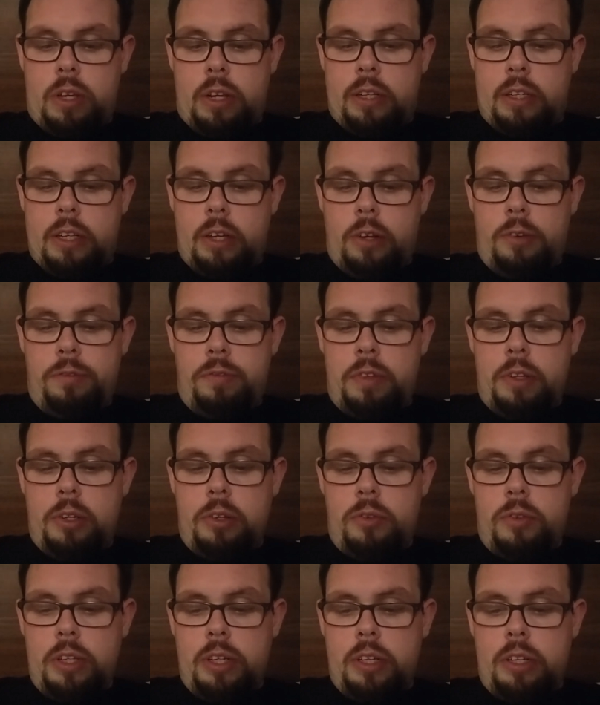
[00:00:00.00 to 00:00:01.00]
I definitely
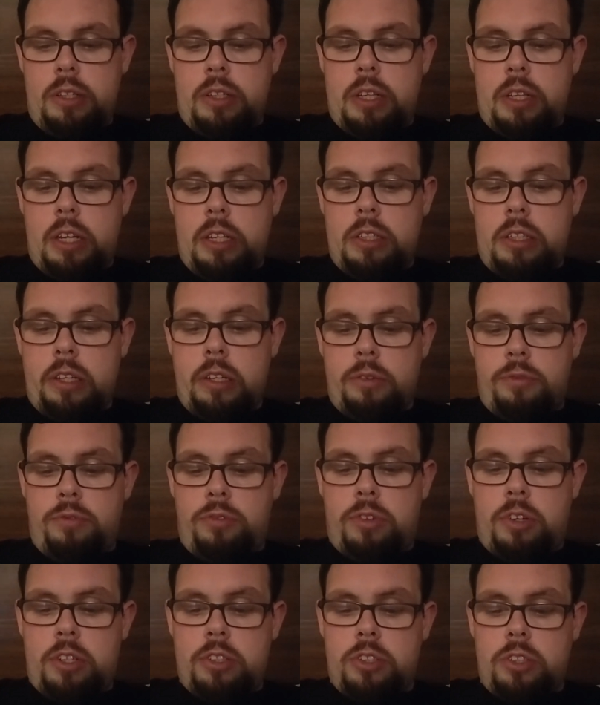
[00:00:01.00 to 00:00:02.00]
don't think it tastes like a
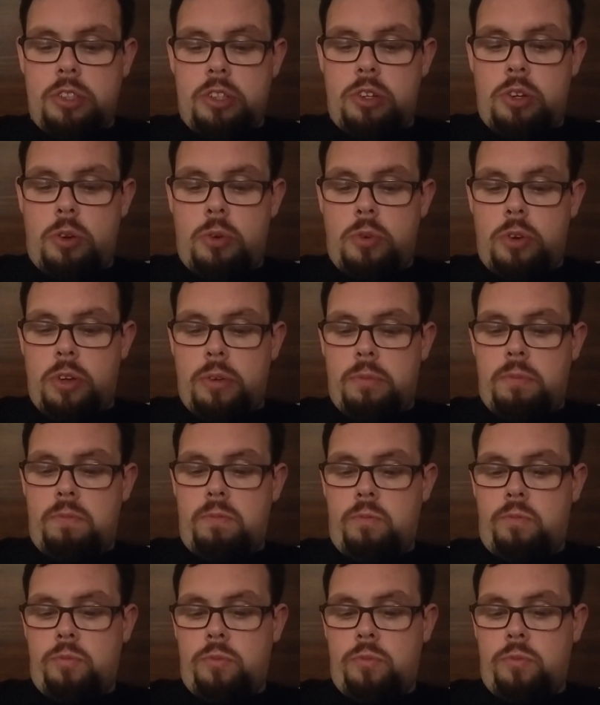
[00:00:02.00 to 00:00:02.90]
frosted donut.